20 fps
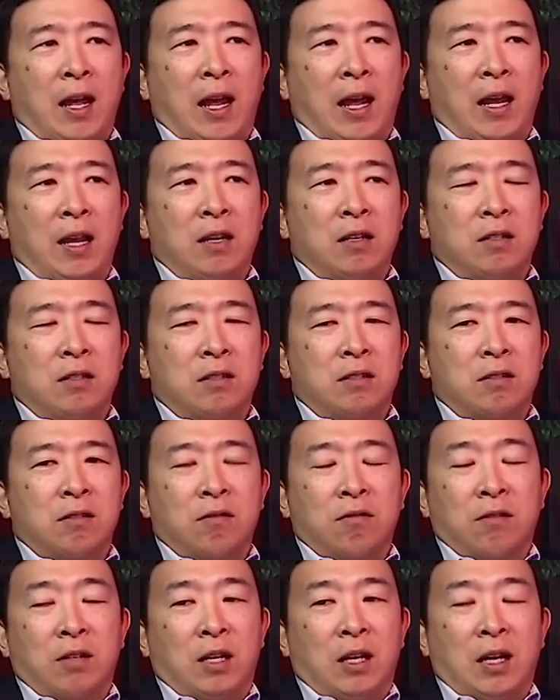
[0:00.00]
and
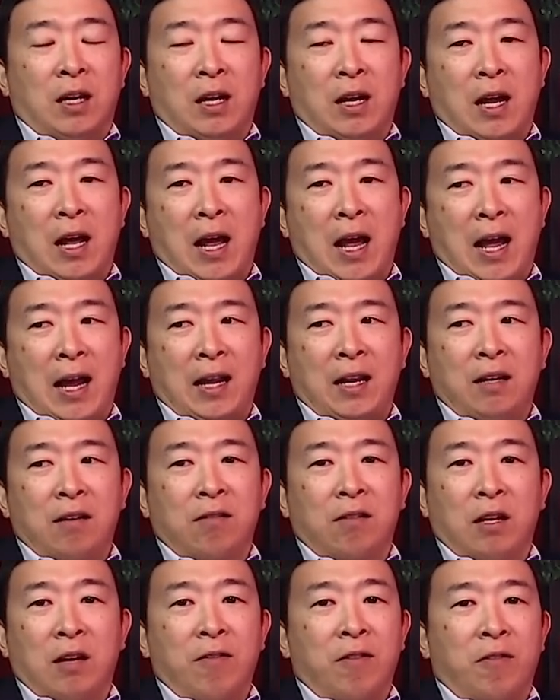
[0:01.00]
uh, I
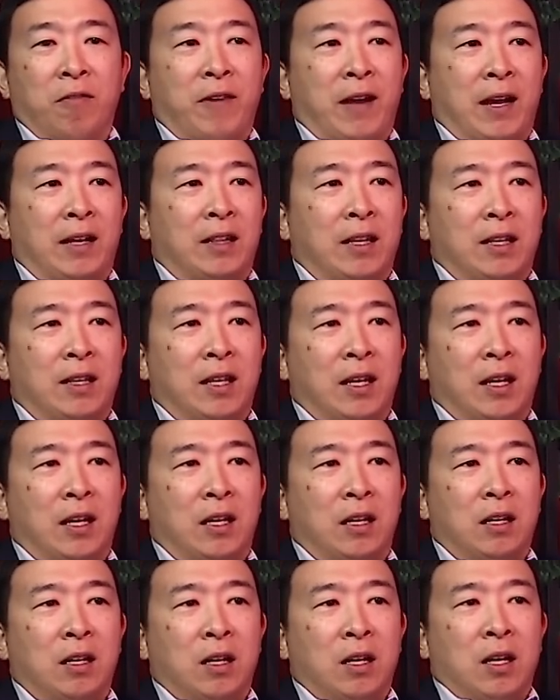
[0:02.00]
love the fact that
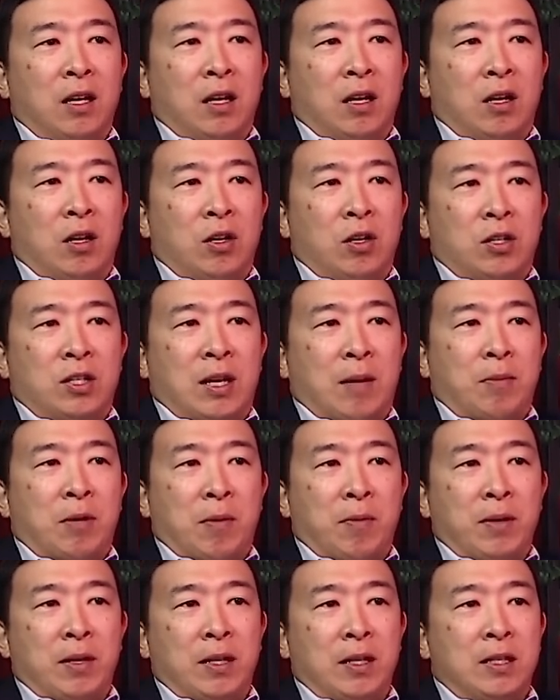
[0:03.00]
they stepped
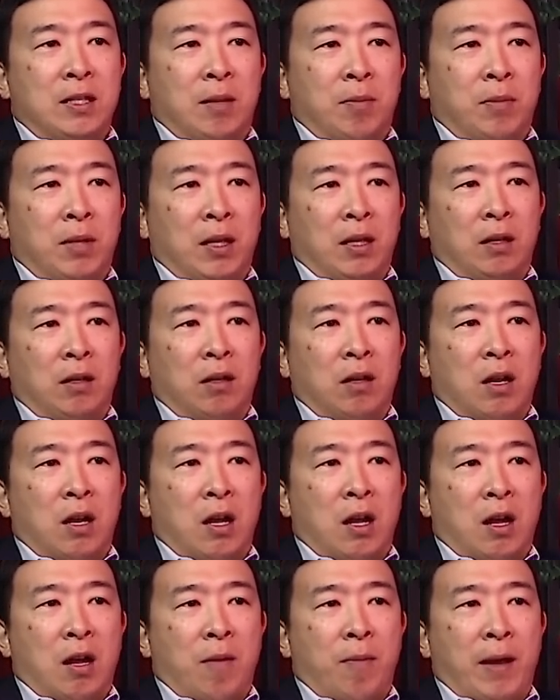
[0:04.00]
up and did something
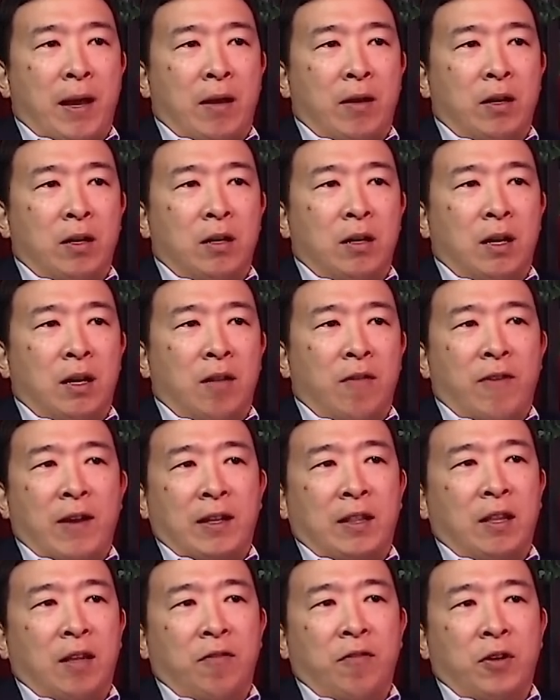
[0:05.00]
uh, about it, and the
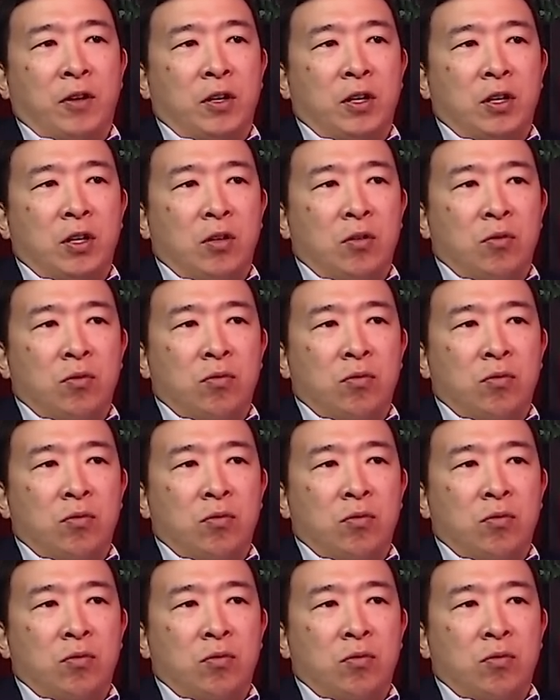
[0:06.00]
fact that they funded you.